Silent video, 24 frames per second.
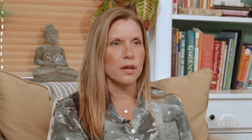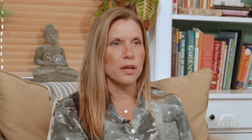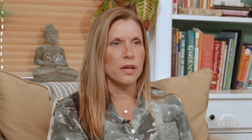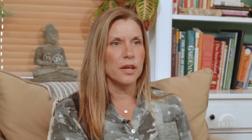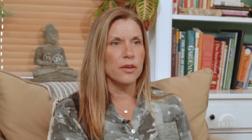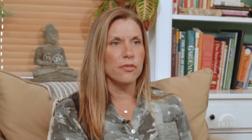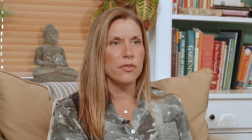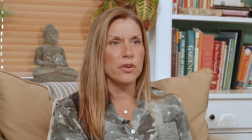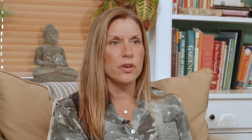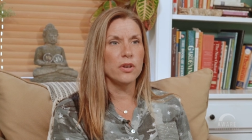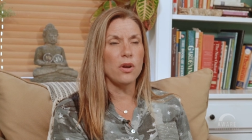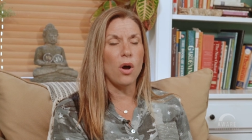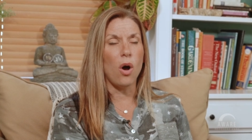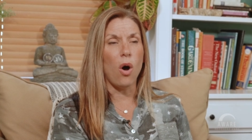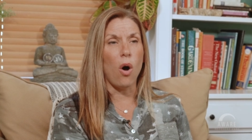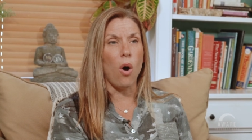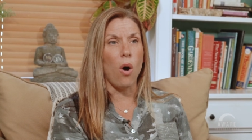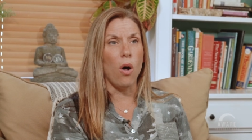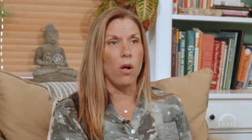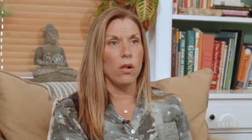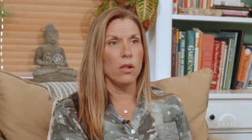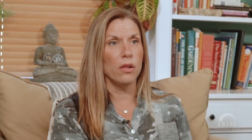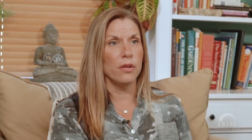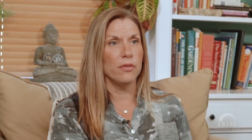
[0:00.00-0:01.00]
Given
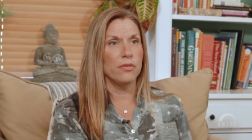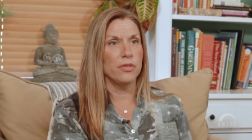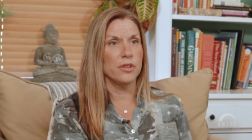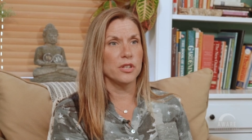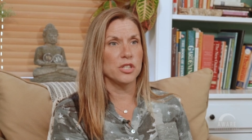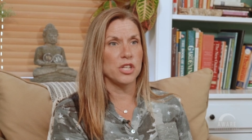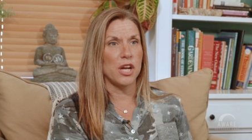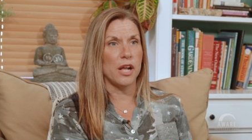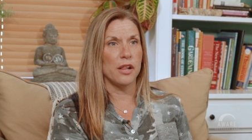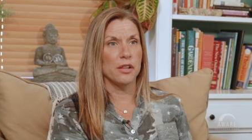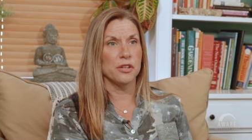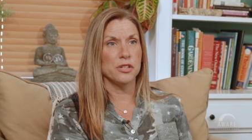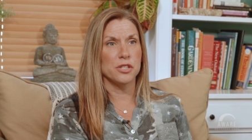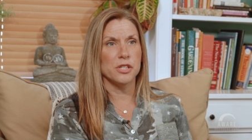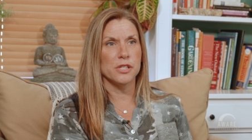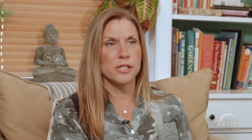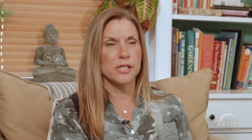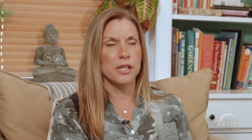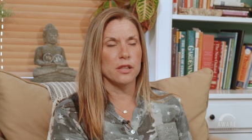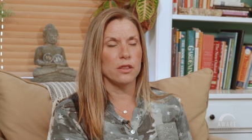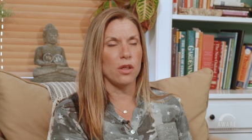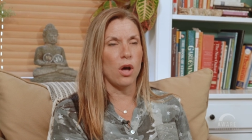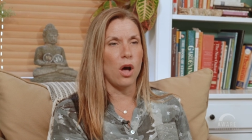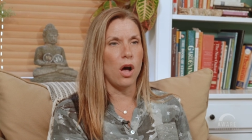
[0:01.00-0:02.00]
all of the challenges
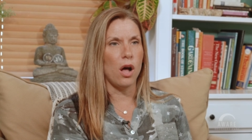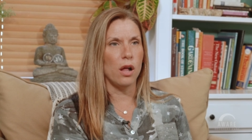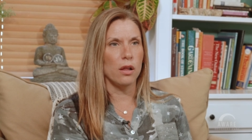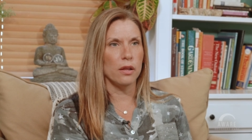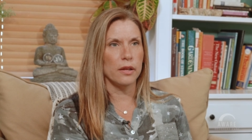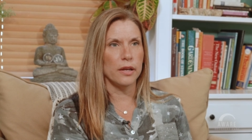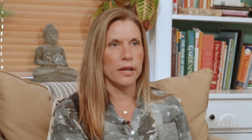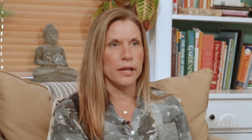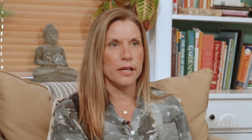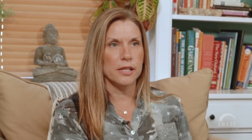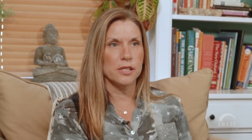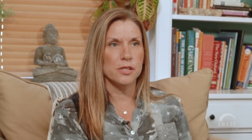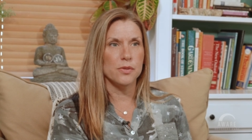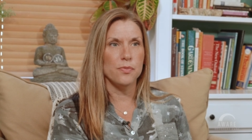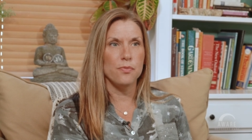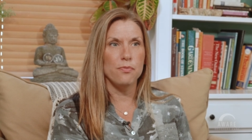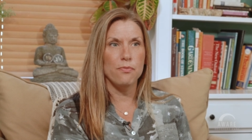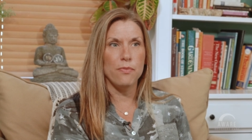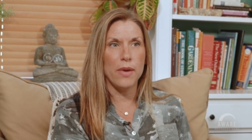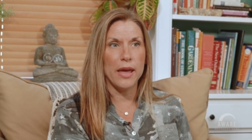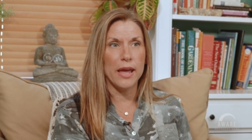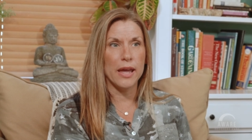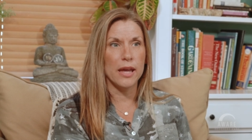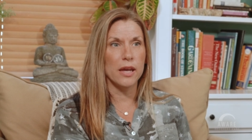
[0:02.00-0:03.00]
that the holidays
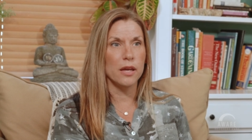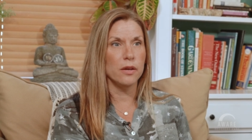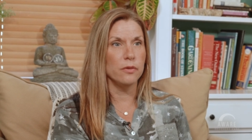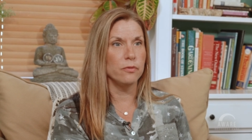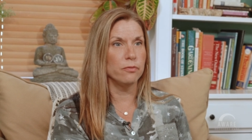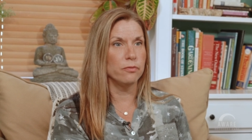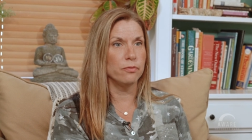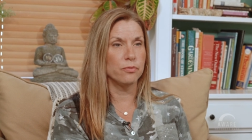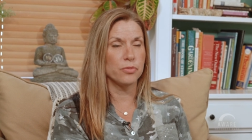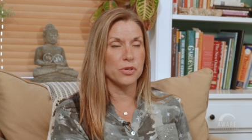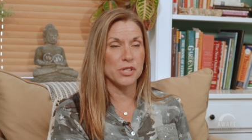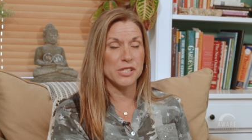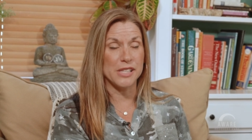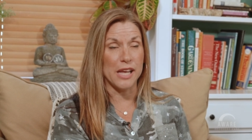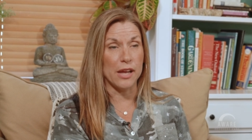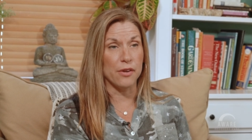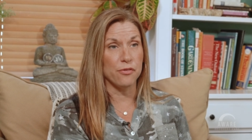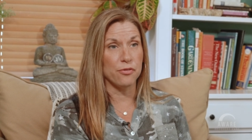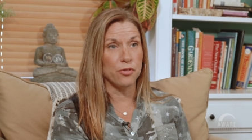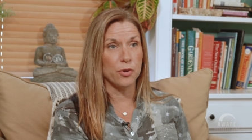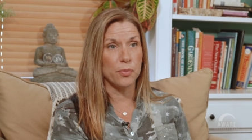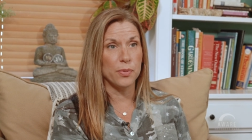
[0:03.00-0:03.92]
may present for